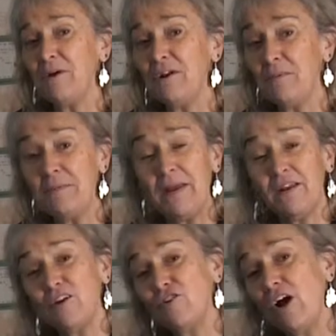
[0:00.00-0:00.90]
we're going to be
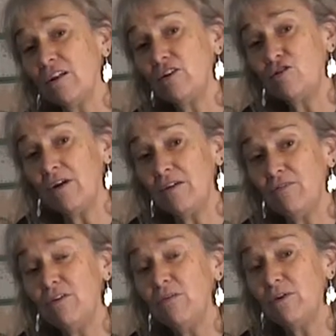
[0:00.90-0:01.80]
making a chocolate
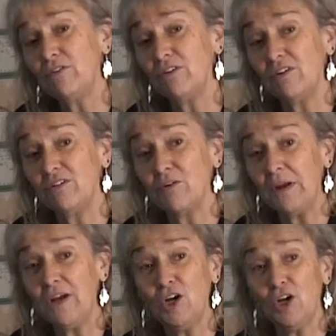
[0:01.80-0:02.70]
trifle, which is
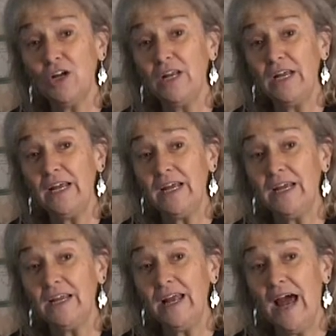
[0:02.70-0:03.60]
quite good,
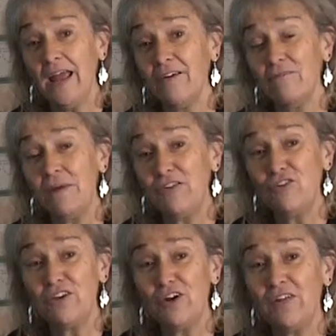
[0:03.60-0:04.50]
and I have
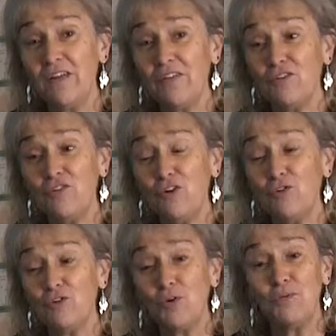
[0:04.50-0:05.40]
mentioned it on the other
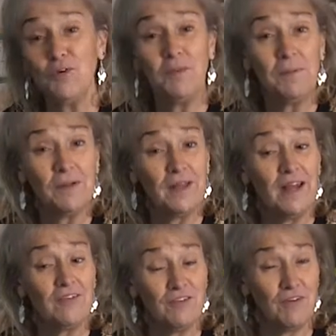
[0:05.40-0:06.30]
shows, so a few people had
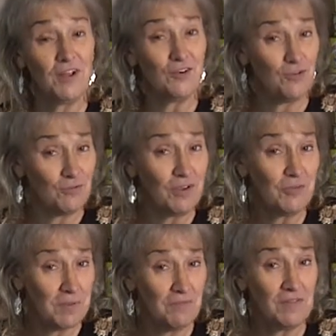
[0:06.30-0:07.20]
asked if I could do the
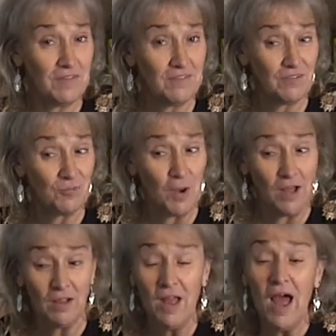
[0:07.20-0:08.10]
recipe for this as
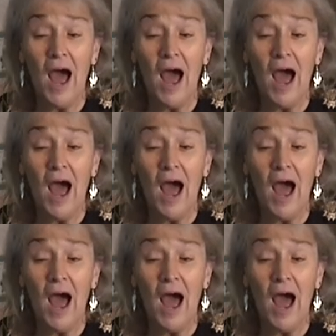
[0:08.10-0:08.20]
well.